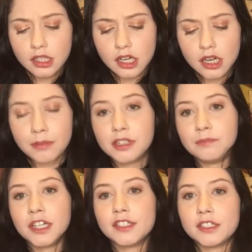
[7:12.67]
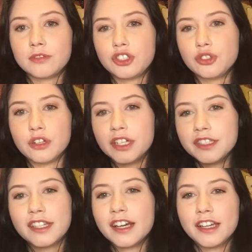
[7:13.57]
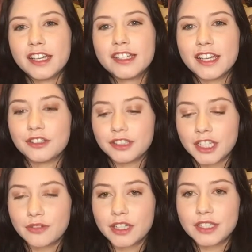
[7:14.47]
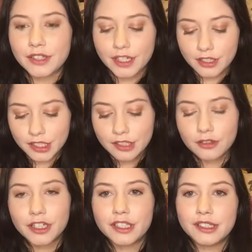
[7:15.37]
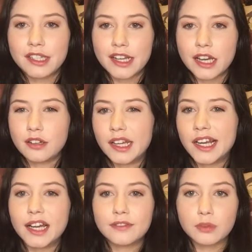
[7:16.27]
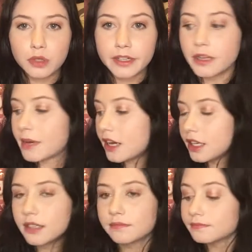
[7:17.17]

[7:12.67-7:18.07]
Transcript: Uh, but because this one's short, it's not going to get tangled anyway, so I can just store it inside out and not have to worry about it.